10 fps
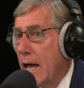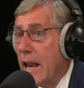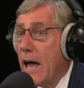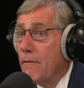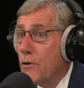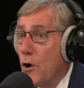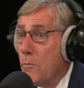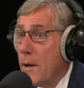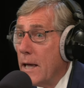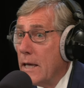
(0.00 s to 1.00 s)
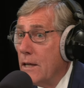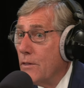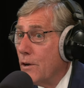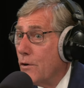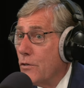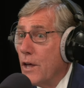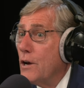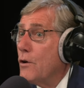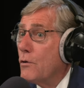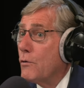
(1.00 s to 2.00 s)
and have no bank in there, they
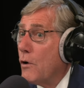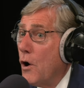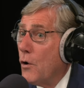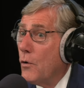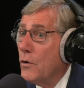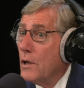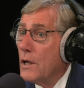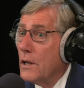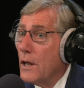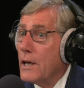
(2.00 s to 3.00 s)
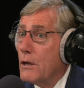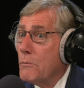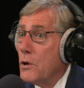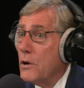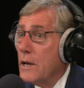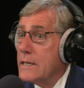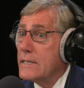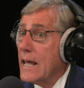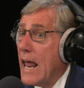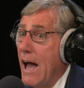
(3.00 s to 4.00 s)
don't grow like
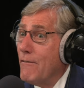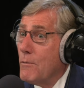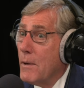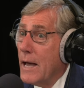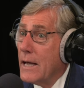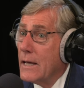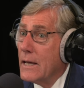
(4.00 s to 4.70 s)
communities that have a bank.